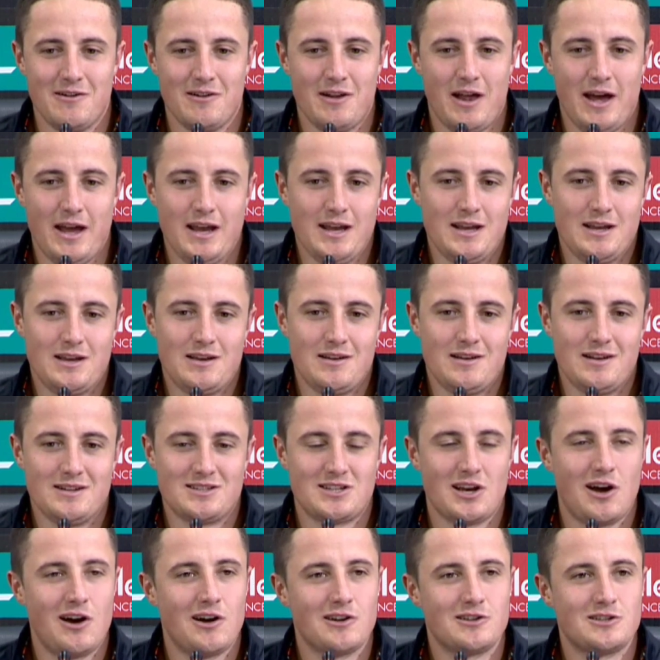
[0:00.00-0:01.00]
like,
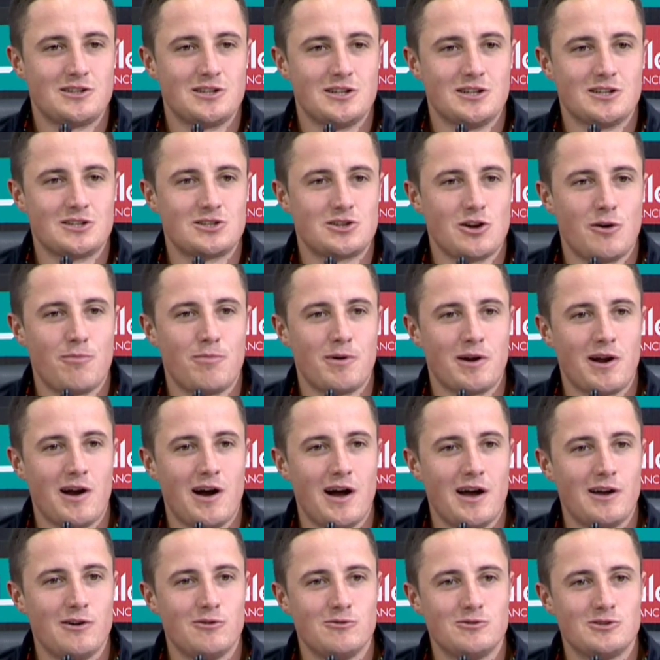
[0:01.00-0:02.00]
it's hard to stop a
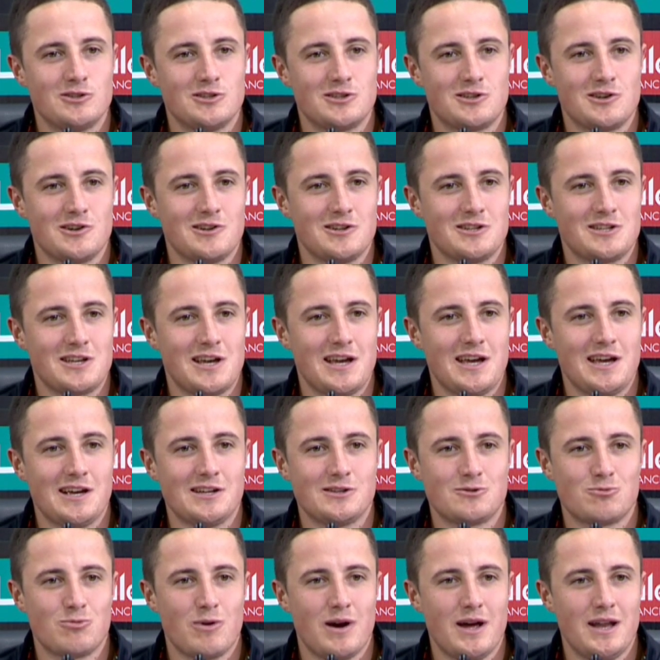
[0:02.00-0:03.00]
guy who's as good as he
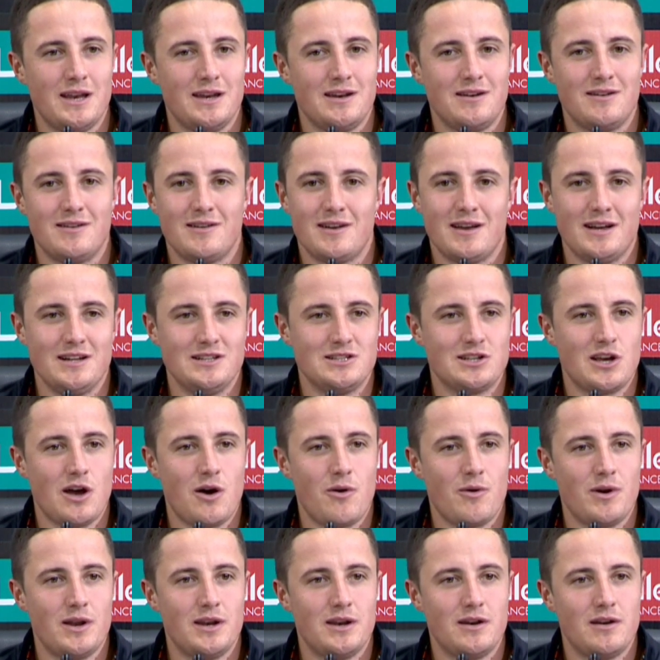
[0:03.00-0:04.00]
is when he's
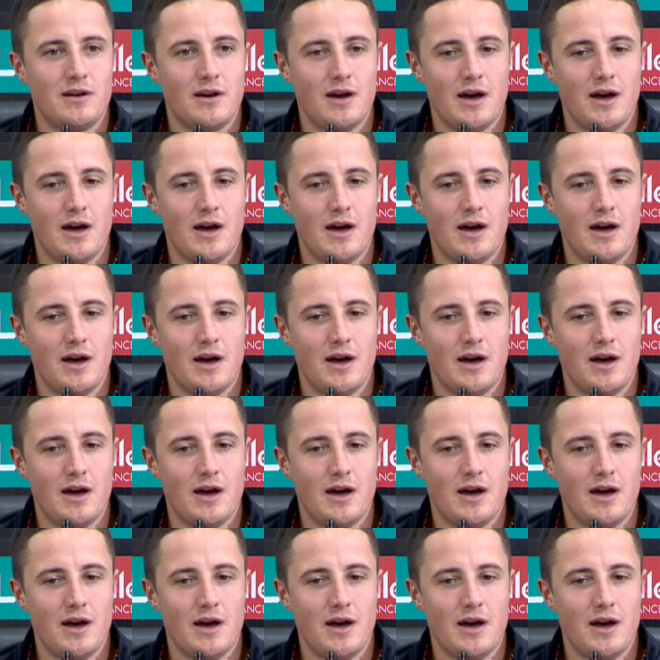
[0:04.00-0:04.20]
going.